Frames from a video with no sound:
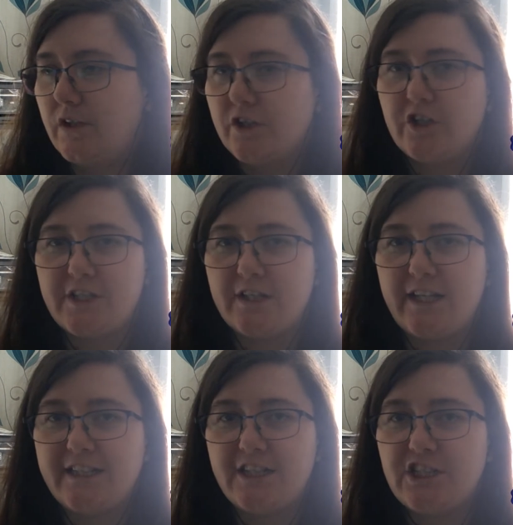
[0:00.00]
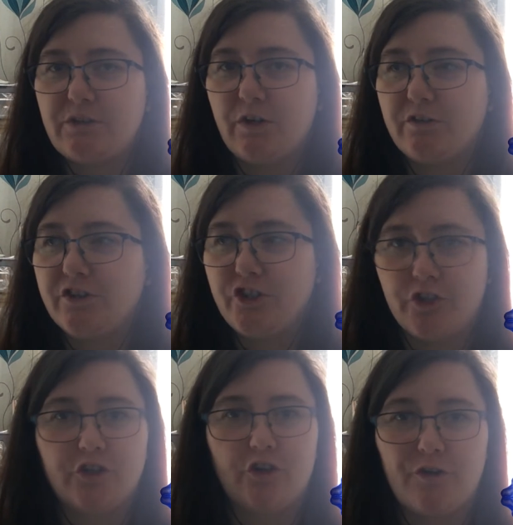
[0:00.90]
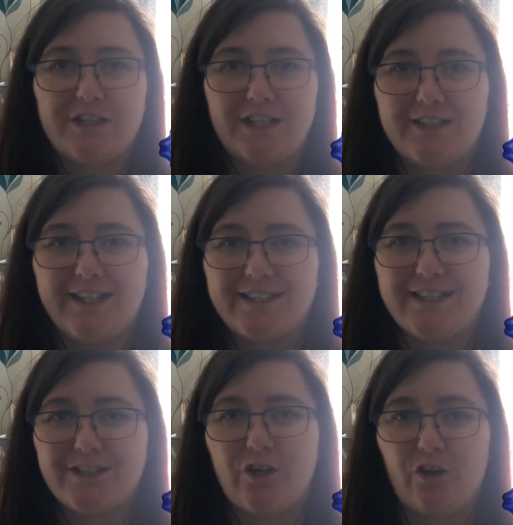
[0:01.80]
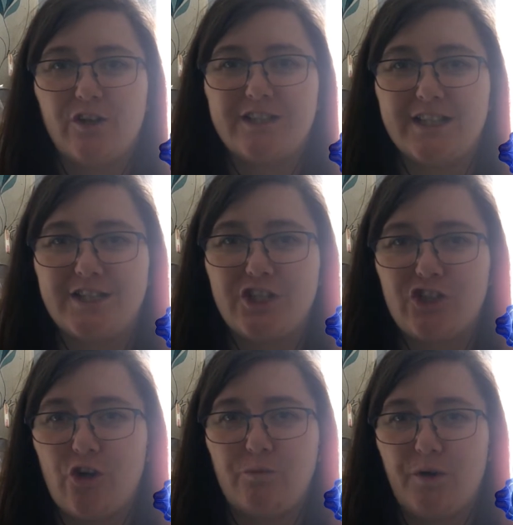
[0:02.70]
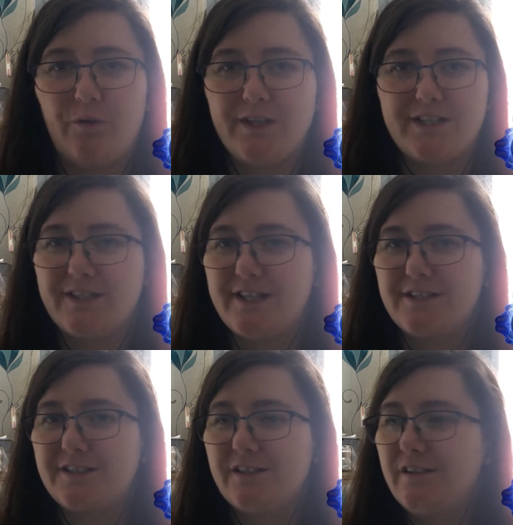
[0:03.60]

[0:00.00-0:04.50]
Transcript: because it leads into a good chorus, and I think it's this chorus that's the strong point of this.